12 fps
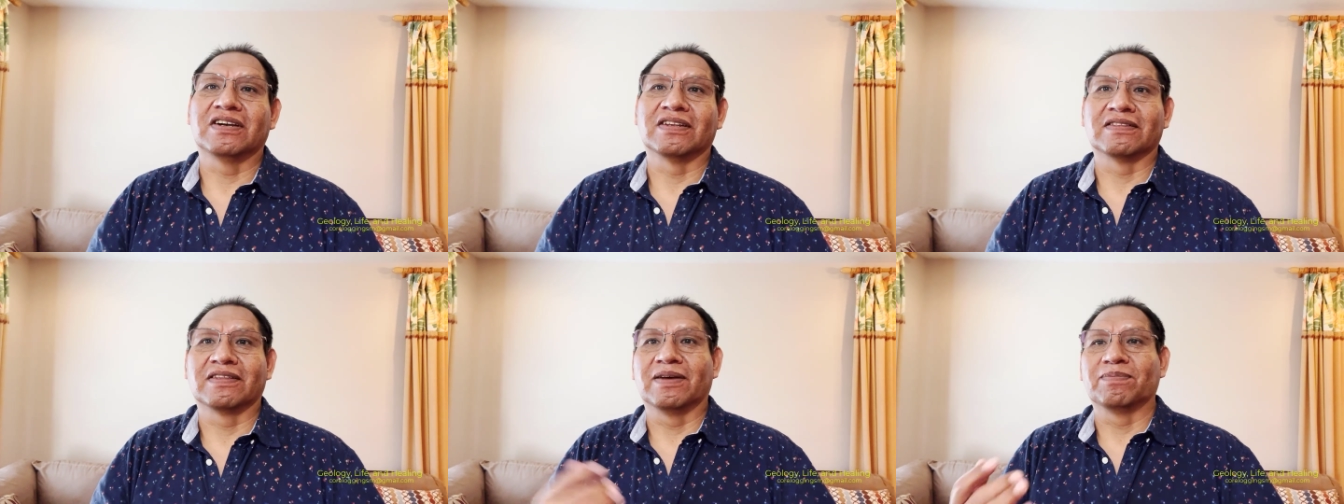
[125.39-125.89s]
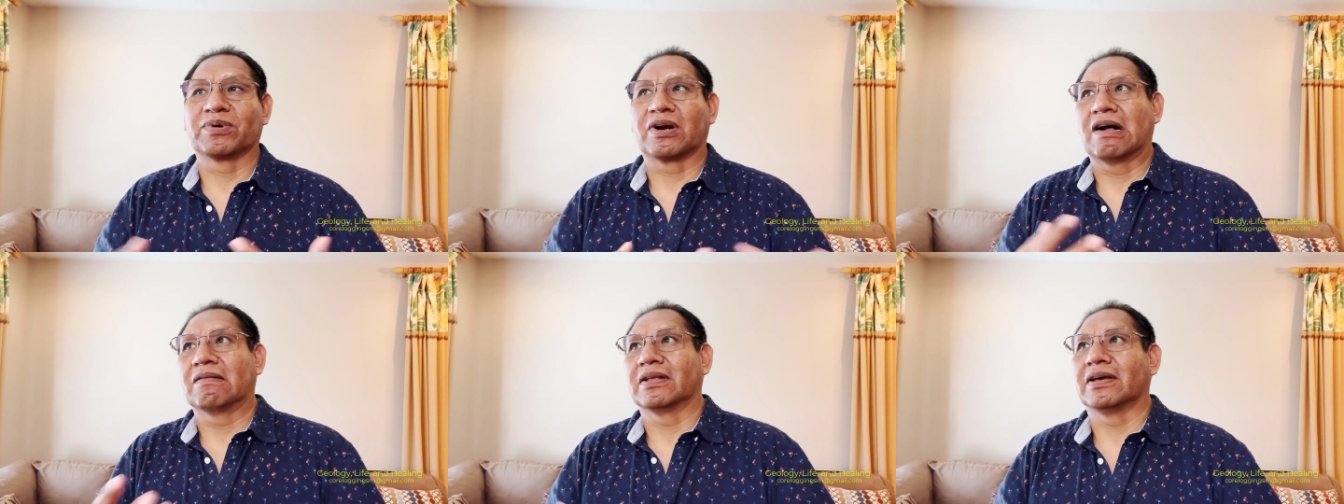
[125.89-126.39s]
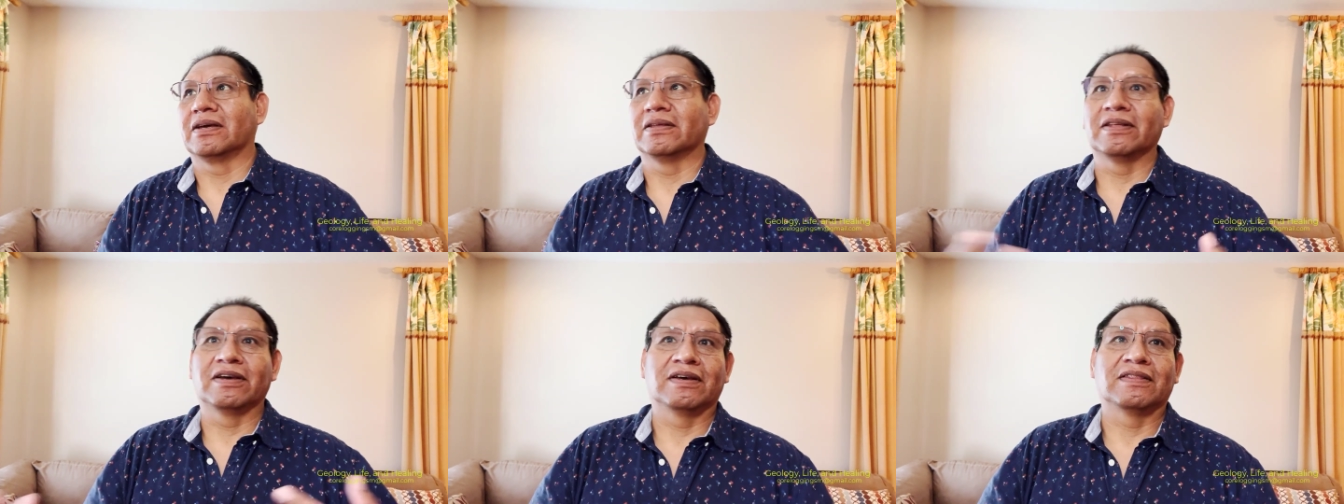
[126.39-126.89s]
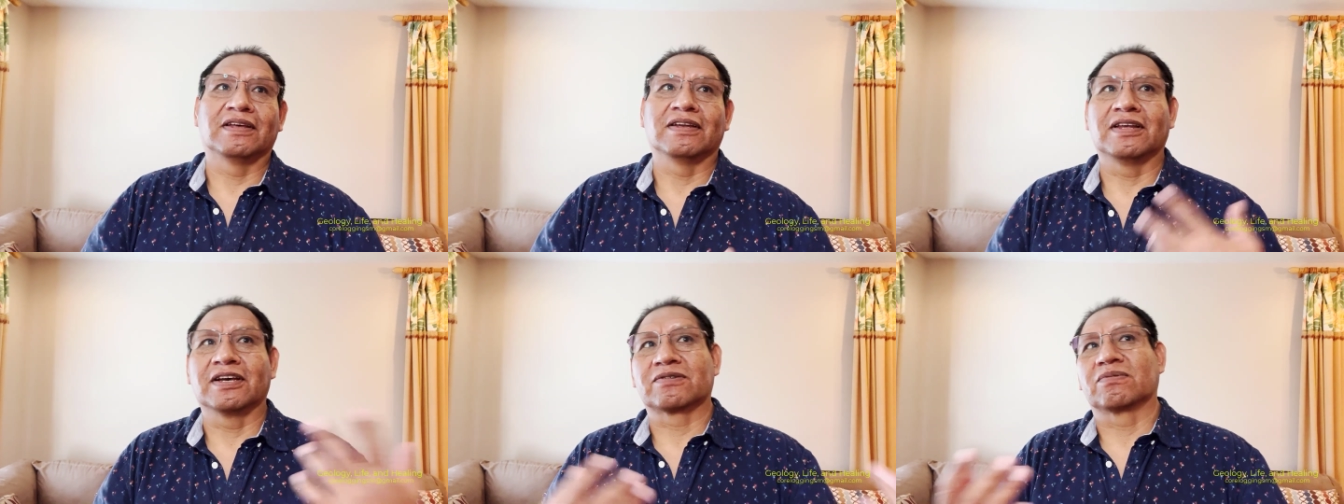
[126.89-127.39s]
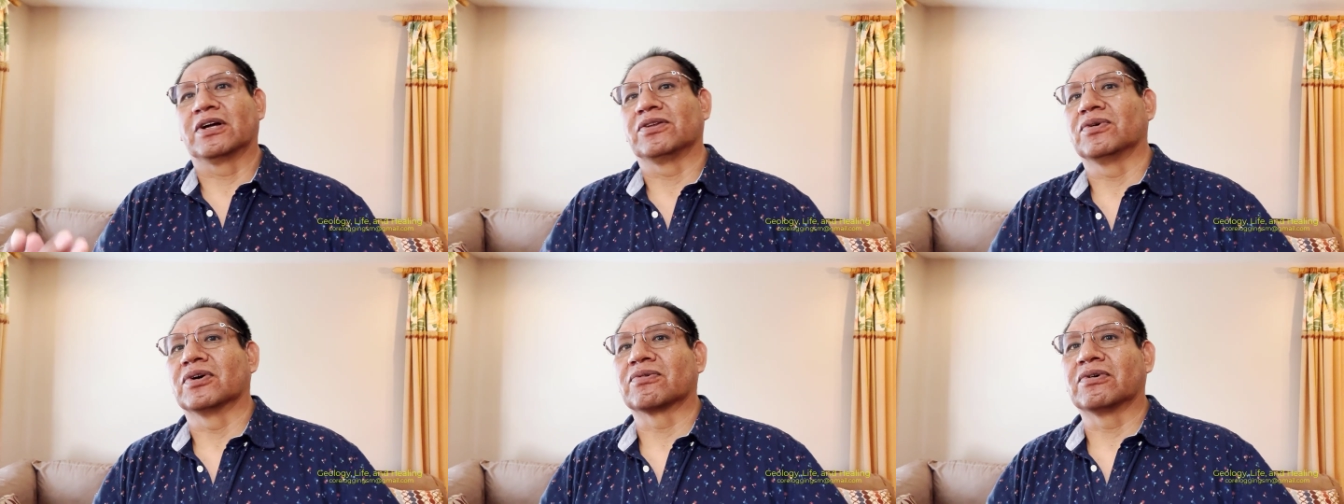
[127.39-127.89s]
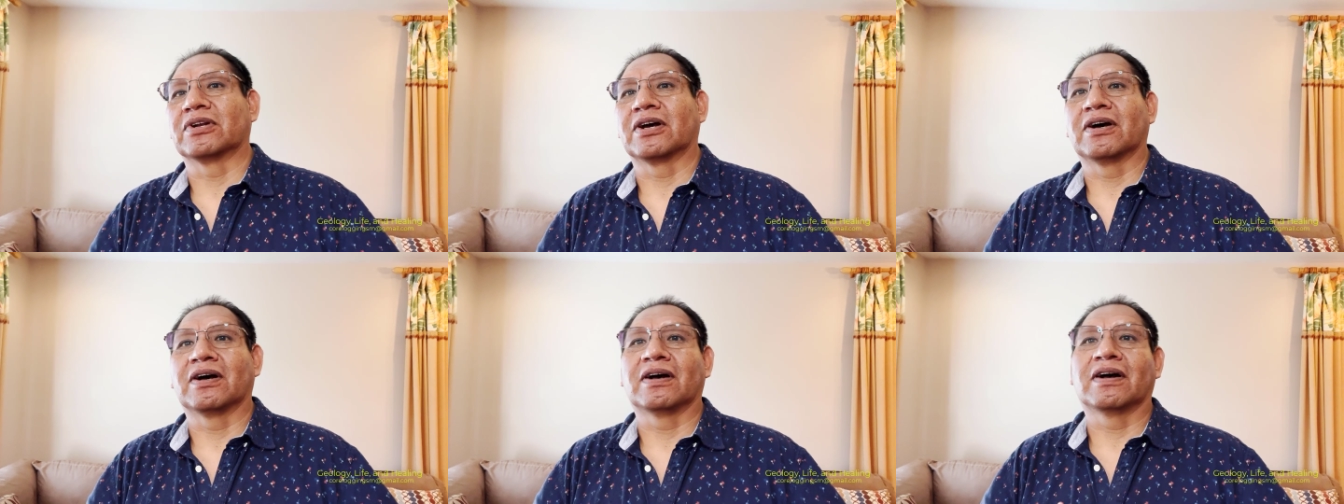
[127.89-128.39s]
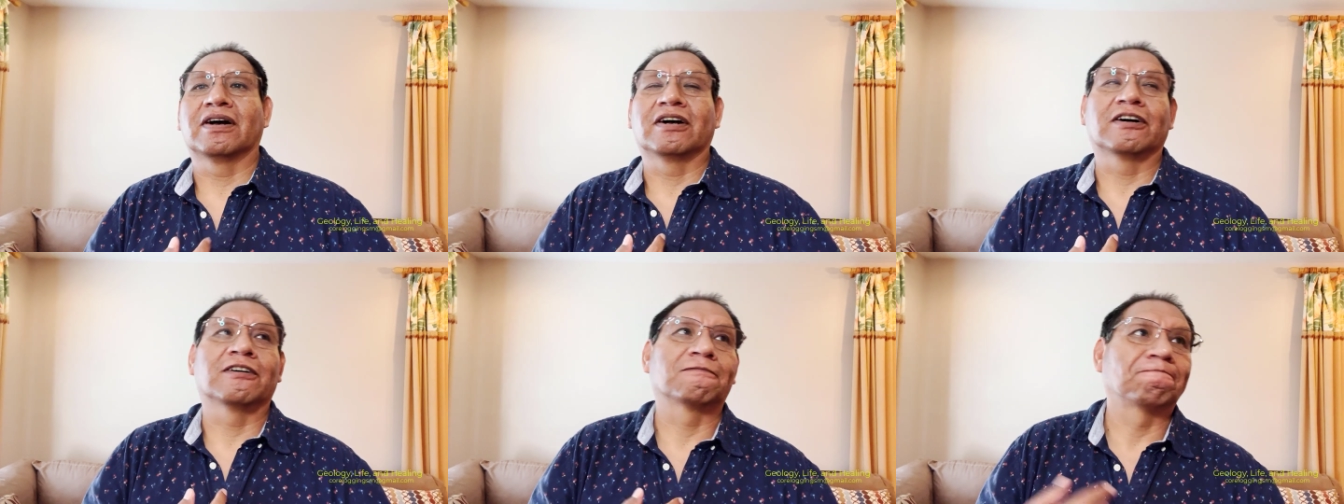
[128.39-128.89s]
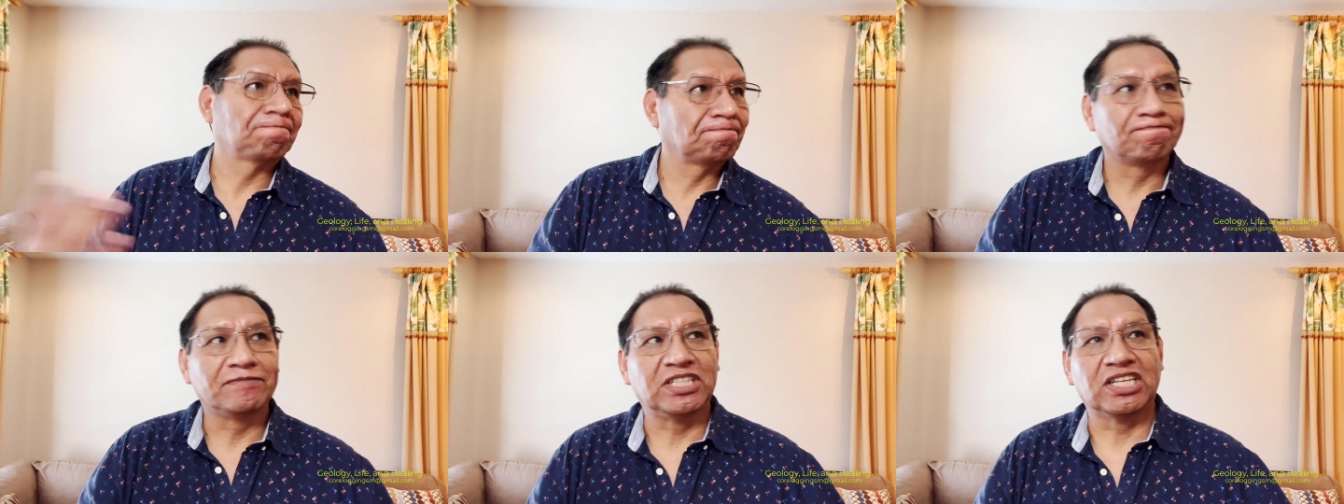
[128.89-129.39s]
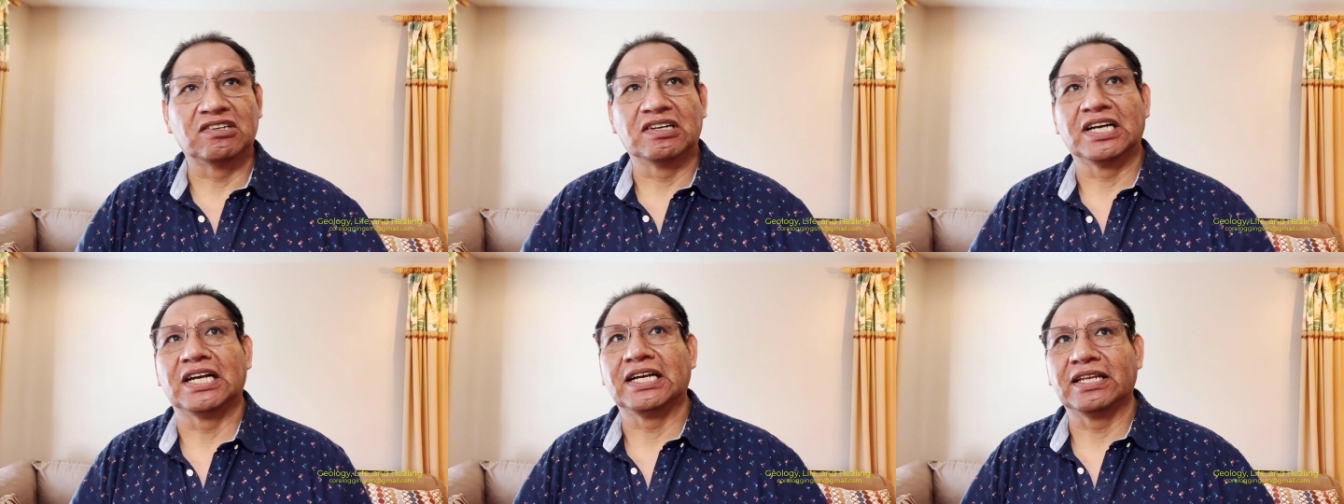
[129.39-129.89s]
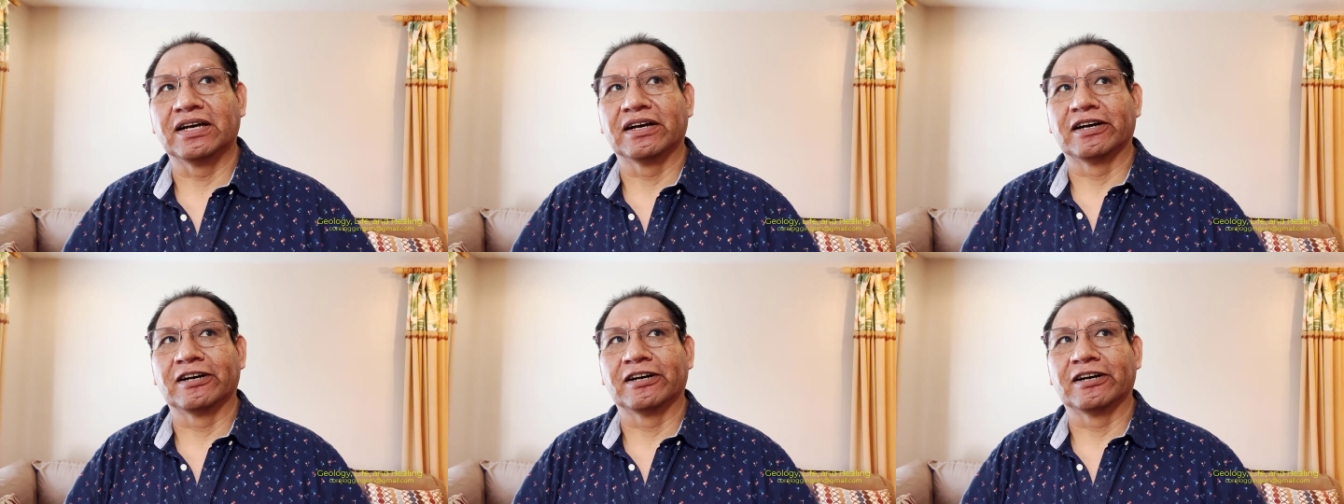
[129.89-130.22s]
And then probably the next one, you're gonna generate